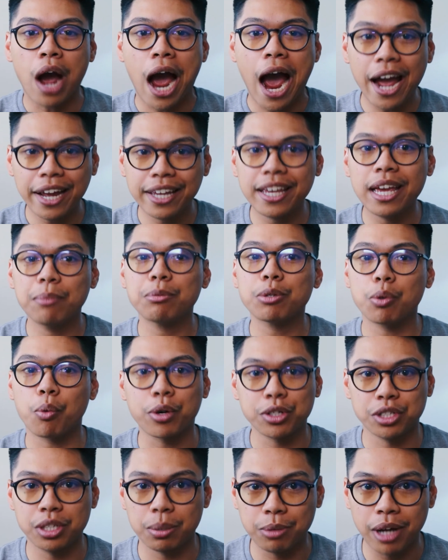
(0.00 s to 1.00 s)
I came to
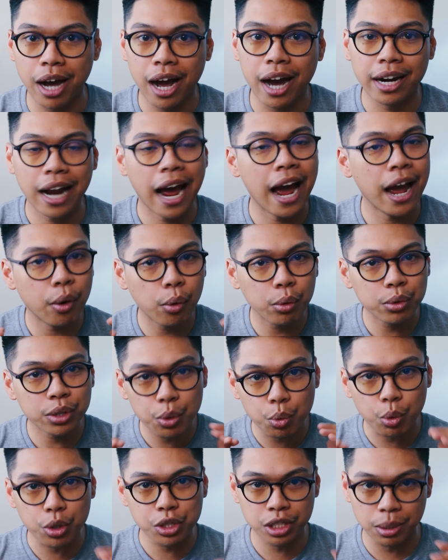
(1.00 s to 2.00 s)
worship God. I only
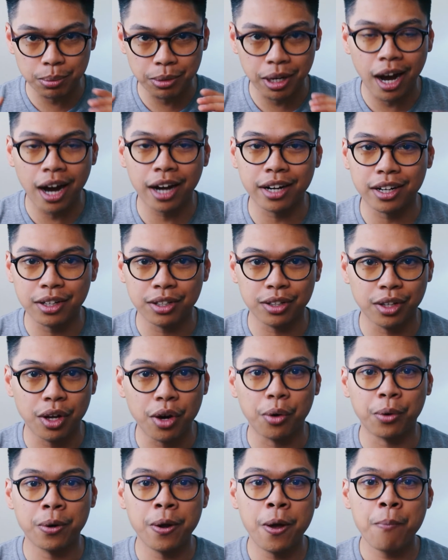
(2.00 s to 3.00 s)
worship God
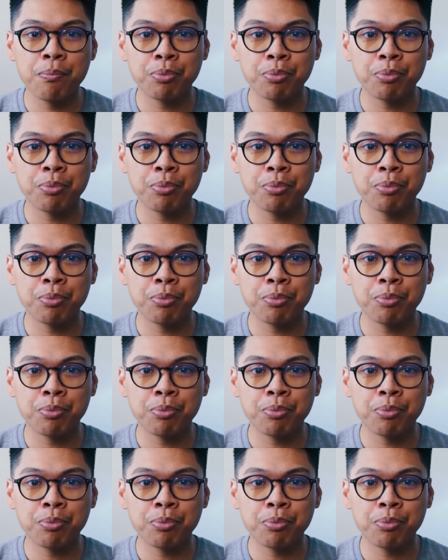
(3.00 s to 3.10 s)
alone.